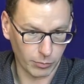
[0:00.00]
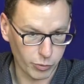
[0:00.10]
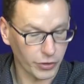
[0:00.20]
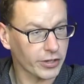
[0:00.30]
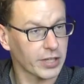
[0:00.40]

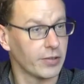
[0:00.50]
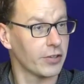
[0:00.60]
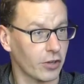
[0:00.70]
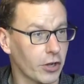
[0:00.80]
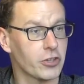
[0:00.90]
productive
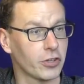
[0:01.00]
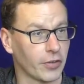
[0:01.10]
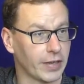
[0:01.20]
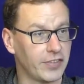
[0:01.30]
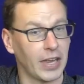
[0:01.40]
discussions
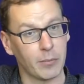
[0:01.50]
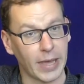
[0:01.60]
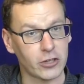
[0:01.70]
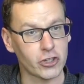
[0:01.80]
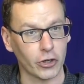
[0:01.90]
on this and
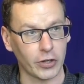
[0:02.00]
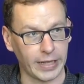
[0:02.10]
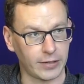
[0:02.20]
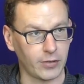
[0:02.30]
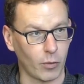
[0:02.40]
make sure
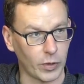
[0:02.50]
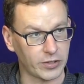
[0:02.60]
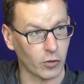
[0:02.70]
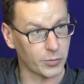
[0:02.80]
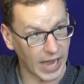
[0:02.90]
that
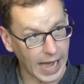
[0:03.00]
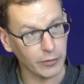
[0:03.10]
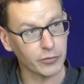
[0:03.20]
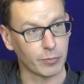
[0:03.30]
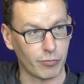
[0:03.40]
what comes
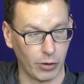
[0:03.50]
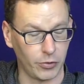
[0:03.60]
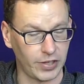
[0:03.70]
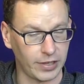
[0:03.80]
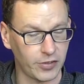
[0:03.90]
out of the
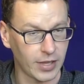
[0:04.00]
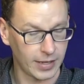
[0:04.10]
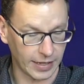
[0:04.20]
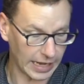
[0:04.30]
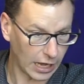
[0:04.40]
process,
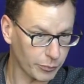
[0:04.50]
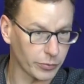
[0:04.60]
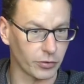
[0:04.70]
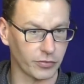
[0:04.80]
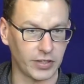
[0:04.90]
the
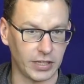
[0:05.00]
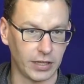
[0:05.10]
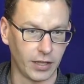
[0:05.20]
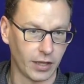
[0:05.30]
output of the